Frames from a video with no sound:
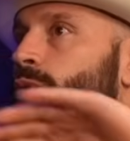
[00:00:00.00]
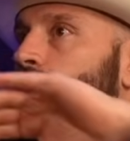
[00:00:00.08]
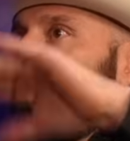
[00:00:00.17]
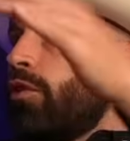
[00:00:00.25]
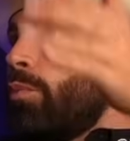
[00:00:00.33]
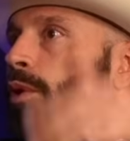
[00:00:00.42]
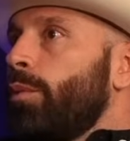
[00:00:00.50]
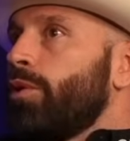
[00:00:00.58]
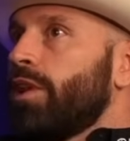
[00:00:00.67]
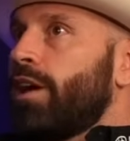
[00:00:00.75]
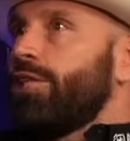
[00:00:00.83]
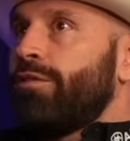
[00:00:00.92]
you get over the point where you're
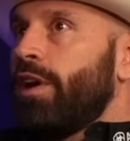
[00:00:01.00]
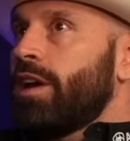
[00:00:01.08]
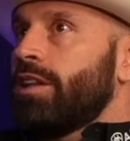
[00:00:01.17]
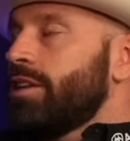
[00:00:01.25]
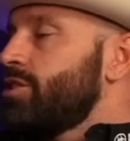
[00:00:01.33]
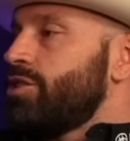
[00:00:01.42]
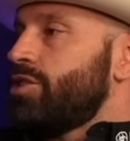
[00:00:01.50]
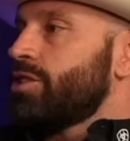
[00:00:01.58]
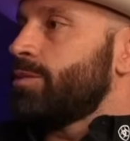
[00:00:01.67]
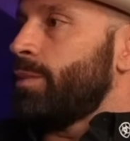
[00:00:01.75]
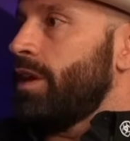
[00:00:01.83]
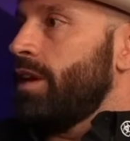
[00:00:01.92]
like, fuck it, this is
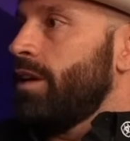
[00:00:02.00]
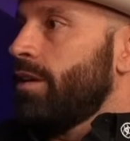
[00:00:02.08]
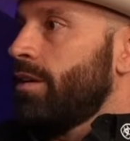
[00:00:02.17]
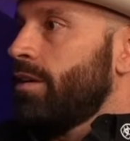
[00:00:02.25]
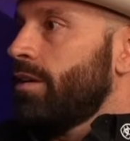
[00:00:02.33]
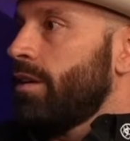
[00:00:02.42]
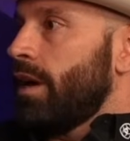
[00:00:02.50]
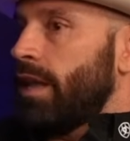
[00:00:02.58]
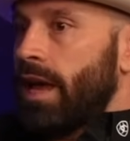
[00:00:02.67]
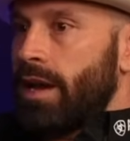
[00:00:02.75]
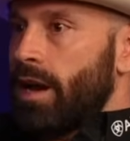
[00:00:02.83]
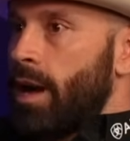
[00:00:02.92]
just me, and
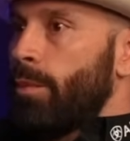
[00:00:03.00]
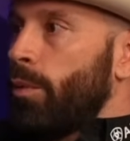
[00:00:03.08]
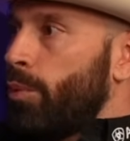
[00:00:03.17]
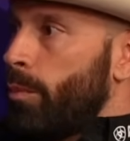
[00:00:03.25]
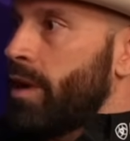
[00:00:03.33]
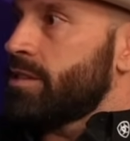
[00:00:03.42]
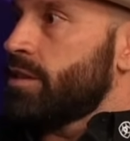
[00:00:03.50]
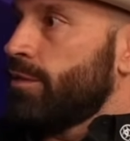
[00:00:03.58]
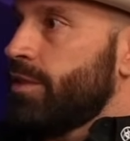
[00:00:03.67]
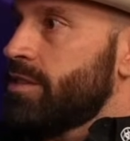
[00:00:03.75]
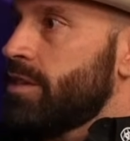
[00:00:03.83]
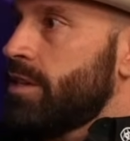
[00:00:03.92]
like I'm gonna put myself
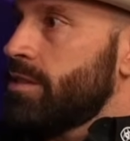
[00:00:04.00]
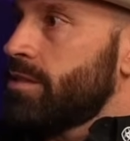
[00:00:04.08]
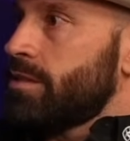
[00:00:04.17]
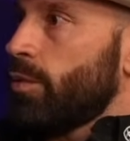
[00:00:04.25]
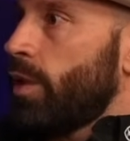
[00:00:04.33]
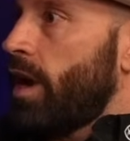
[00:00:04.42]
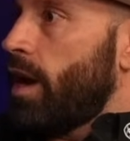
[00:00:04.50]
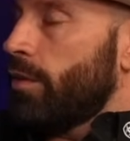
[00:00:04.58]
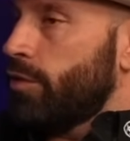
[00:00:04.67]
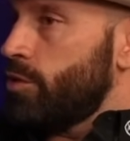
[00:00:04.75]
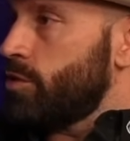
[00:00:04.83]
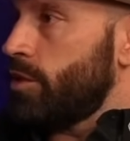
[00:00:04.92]
into this,
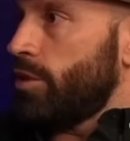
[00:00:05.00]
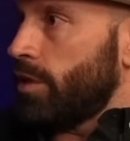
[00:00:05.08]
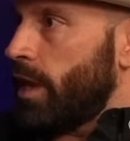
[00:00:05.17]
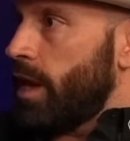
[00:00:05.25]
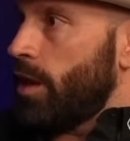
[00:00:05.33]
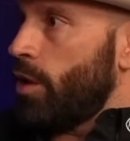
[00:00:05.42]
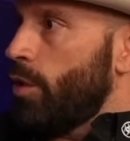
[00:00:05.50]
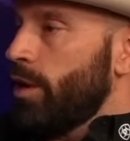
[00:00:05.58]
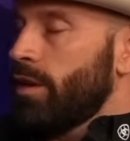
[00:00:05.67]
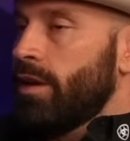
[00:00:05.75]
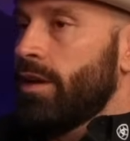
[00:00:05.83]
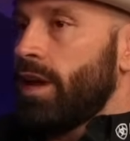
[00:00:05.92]
however you see your lane
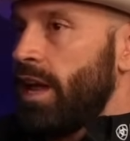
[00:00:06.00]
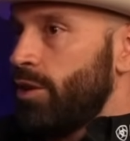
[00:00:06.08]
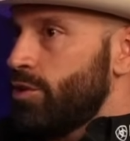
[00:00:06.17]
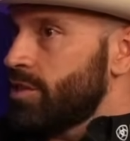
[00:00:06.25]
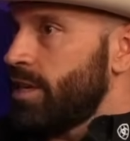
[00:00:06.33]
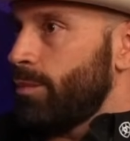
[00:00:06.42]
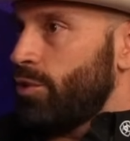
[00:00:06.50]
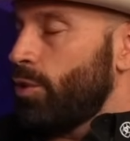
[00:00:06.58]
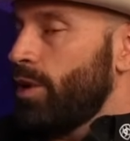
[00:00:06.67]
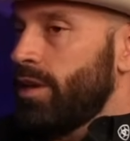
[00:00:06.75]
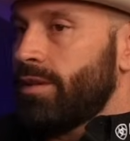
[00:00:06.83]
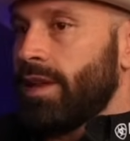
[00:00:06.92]
going, and you just keep
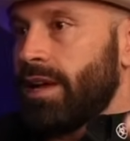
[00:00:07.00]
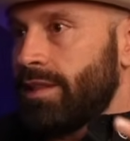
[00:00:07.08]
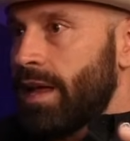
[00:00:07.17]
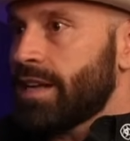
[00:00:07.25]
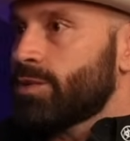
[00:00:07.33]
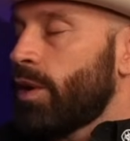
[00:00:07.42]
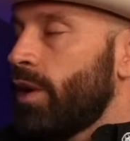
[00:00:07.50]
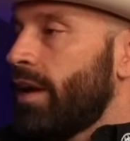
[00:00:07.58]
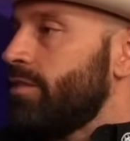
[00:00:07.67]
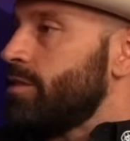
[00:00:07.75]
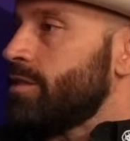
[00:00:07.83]
doing it, like that's why you have the